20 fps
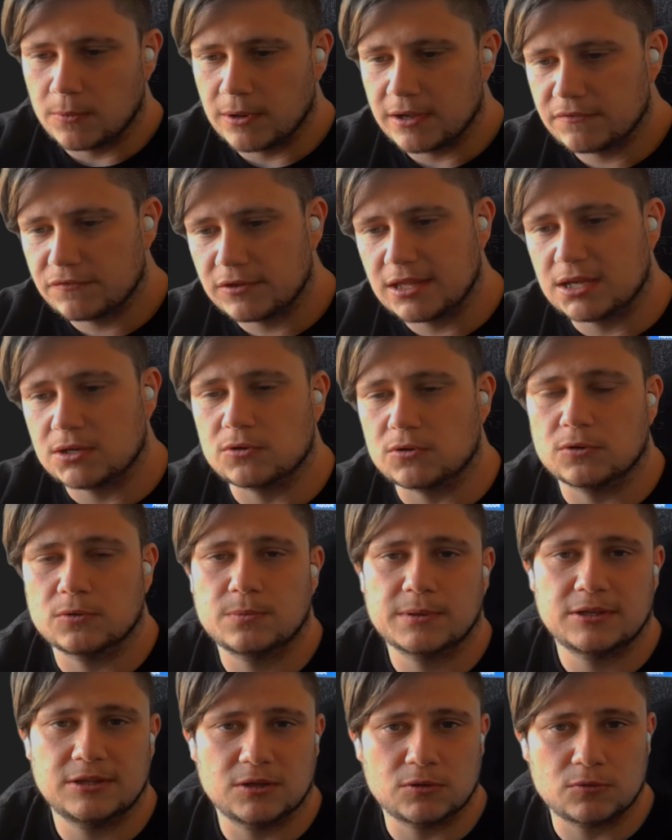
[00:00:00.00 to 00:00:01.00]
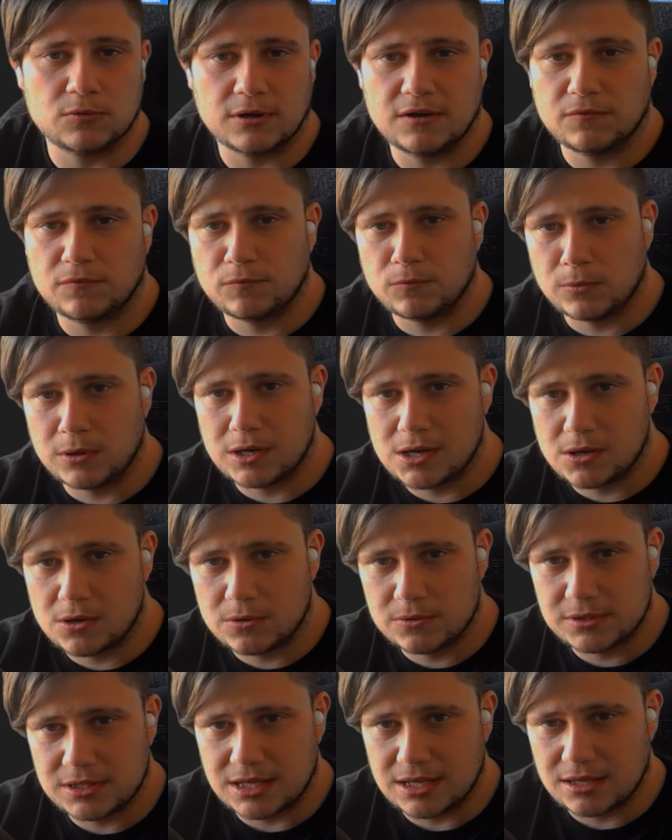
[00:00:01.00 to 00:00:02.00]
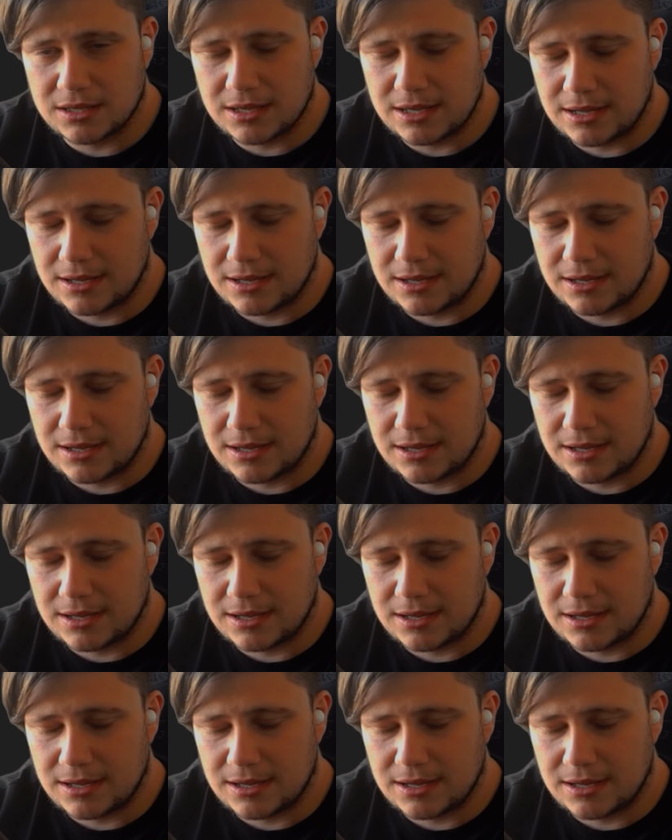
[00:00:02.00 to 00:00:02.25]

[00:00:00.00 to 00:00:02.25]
Wait for that grouping, the grab well, the